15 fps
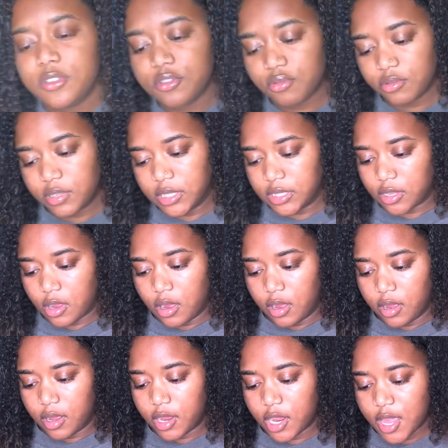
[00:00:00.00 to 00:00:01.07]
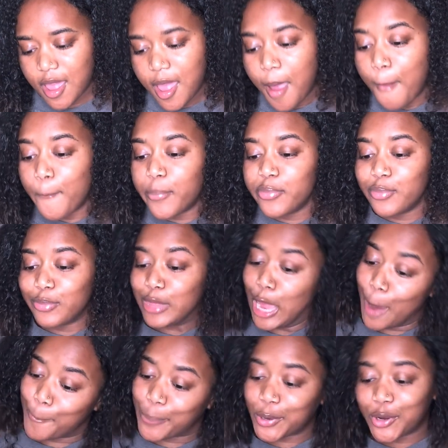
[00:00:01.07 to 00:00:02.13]
one is called?
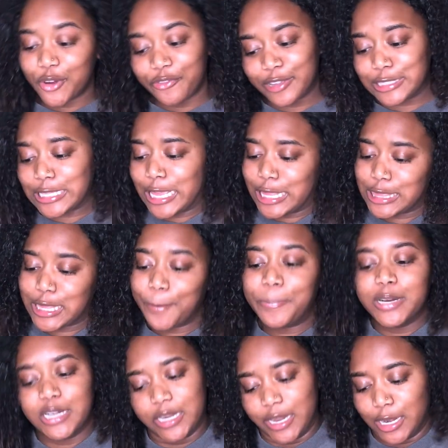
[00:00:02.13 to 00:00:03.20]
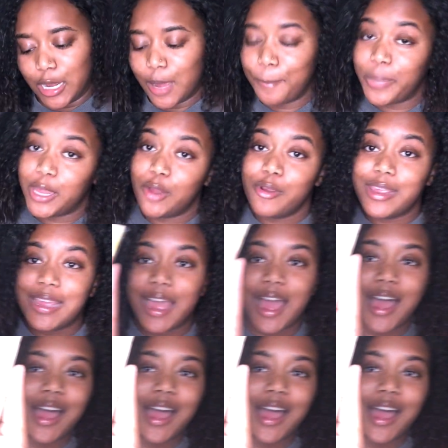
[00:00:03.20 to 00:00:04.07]
Proof is in the pudding. Period.